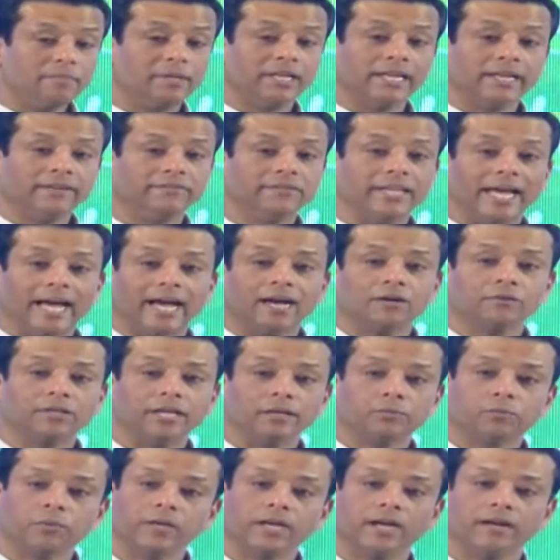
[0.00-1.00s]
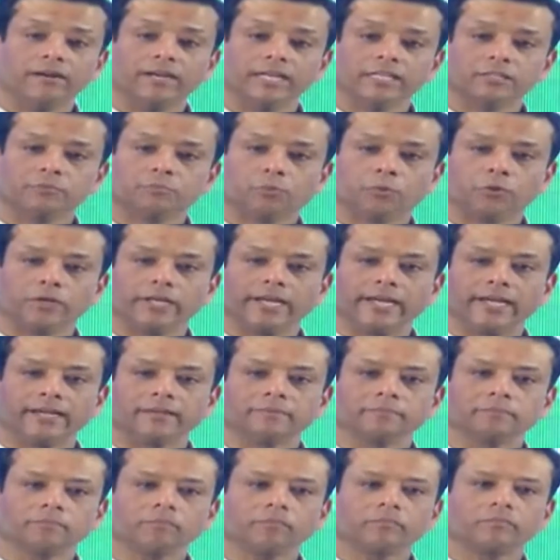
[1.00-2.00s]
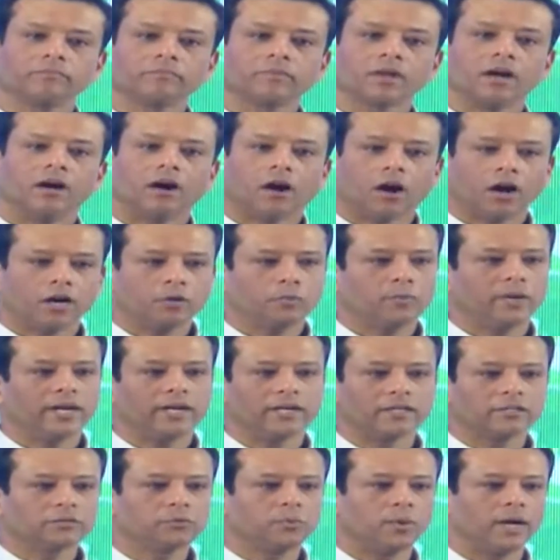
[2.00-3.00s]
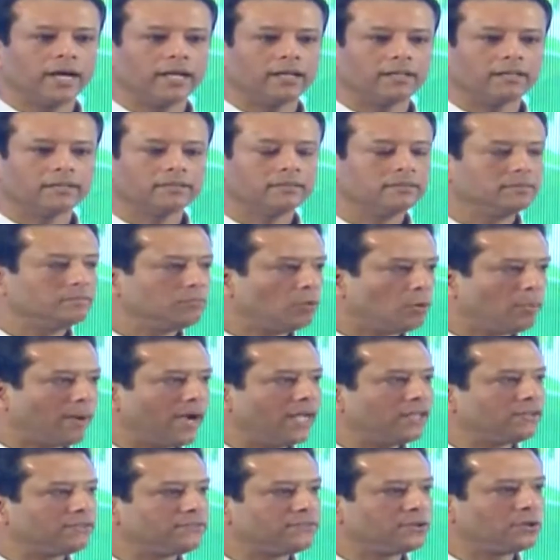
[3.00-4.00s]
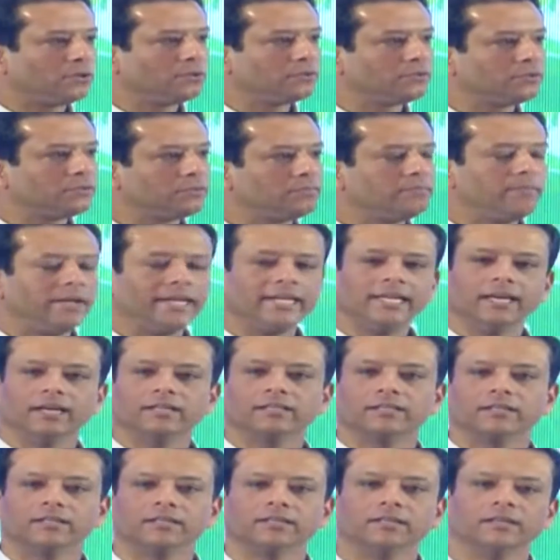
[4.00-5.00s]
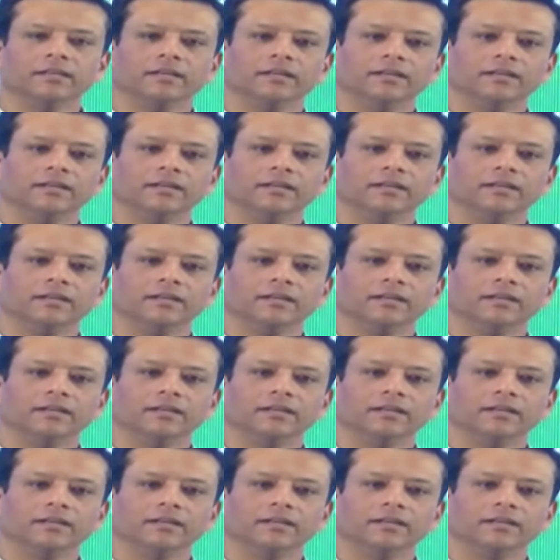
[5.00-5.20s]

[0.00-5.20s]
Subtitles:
believe now that we are exporting hardware as well, mobile phones, many other